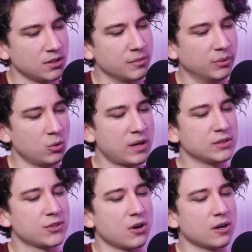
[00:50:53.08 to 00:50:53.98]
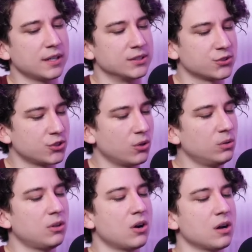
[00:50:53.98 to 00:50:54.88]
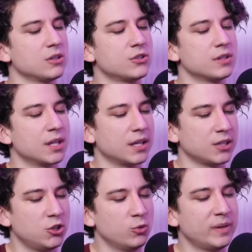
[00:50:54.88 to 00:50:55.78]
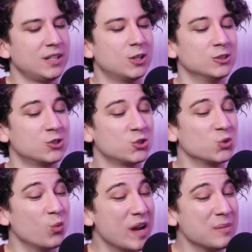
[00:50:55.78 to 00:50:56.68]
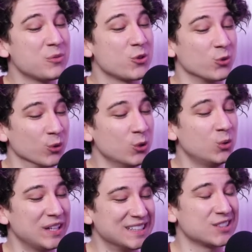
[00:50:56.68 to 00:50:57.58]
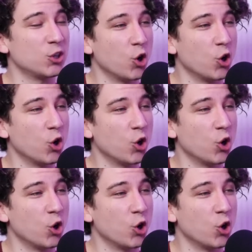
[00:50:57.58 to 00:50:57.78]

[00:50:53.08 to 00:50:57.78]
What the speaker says: The blue whale's heart is so large that a human could swim through its